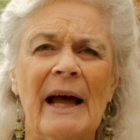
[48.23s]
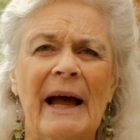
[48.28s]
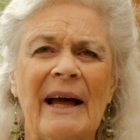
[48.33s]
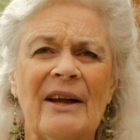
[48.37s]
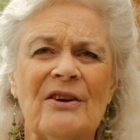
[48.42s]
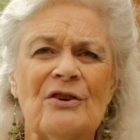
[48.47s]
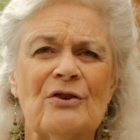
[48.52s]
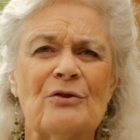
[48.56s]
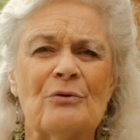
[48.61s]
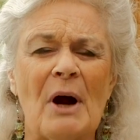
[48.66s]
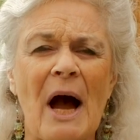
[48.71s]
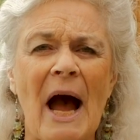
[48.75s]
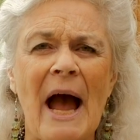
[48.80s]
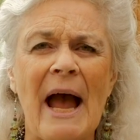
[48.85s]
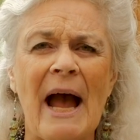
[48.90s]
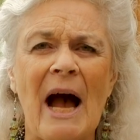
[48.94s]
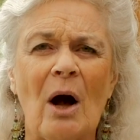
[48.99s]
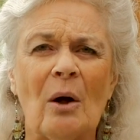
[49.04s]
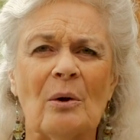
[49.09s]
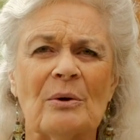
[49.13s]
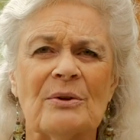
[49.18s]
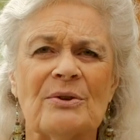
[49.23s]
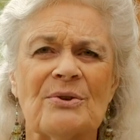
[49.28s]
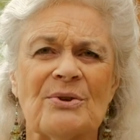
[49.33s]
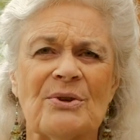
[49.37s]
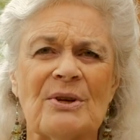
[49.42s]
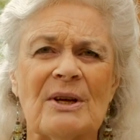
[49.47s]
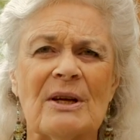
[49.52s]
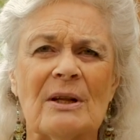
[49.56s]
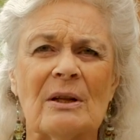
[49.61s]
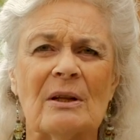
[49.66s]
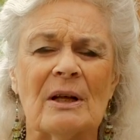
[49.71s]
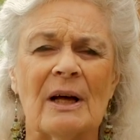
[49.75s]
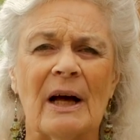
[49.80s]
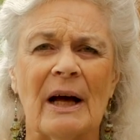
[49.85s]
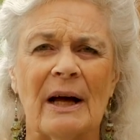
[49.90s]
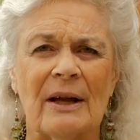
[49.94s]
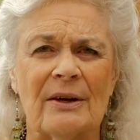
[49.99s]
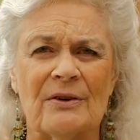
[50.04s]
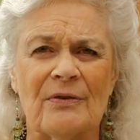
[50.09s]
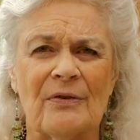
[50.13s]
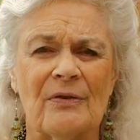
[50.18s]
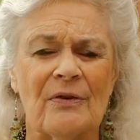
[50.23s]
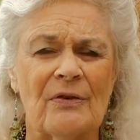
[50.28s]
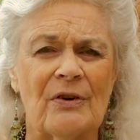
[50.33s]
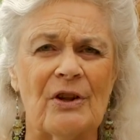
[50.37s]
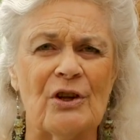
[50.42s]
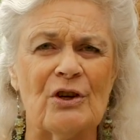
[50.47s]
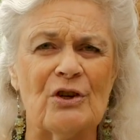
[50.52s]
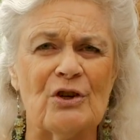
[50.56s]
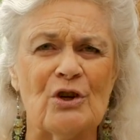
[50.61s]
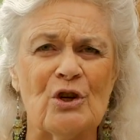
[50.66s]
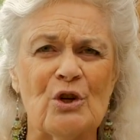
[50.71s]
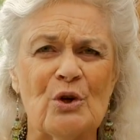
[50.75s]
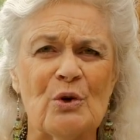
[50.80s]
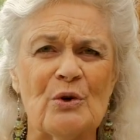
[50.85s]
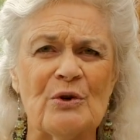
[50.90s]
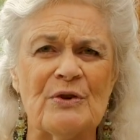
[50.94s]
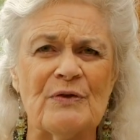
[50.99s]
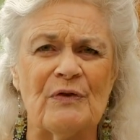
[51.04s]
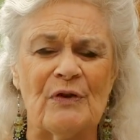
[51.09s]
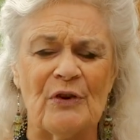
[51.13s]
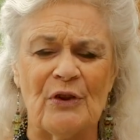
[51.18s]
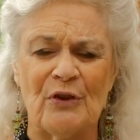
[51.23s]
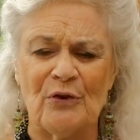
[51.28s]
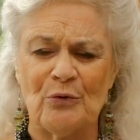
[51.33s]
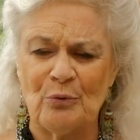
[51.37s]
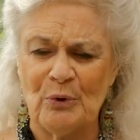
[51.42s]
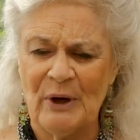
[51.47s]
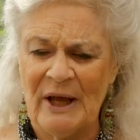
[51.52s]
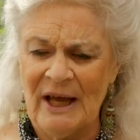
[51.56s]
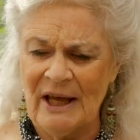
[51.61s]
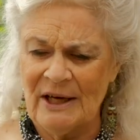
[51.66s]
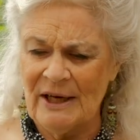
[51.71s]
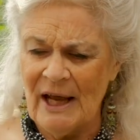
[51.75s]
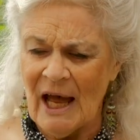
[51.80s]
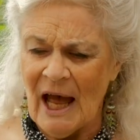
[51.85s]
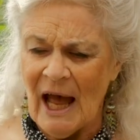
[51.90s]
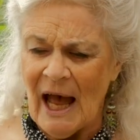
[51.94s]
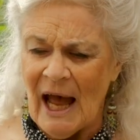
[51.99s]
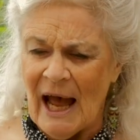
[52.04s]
and dry out seal gut to use for thread,